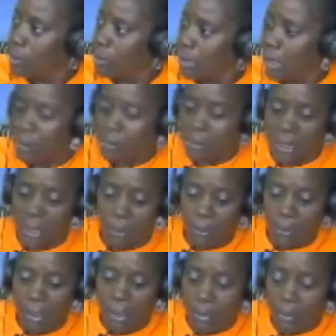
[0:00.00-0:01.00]
And I was like,
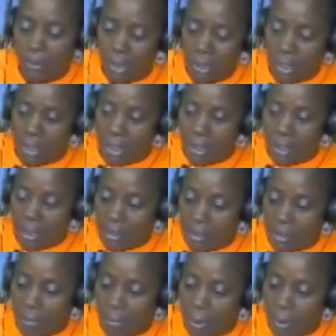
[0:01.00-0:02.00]
wow, there's
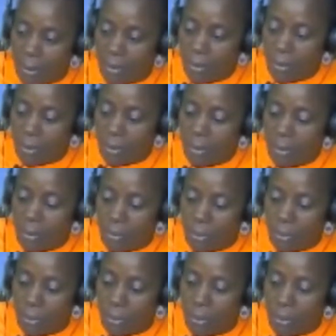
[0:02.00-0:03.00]
a pothole in the
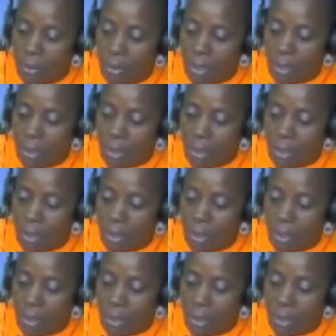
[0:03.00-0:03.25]
road.